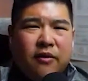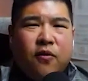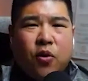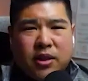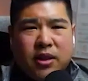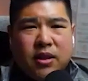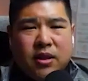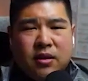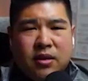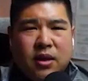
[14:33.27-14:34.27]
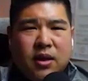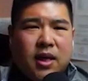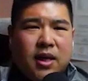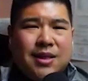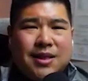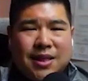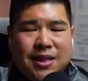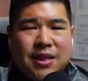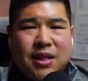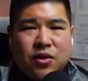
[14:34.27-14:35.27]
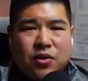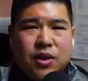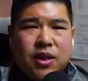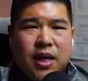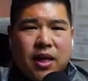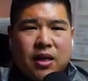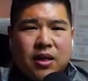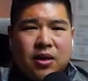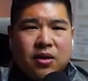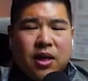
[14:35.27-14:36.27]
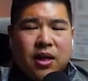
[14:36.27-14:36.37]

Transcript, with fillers: 14 uh, to 16 is really that clear.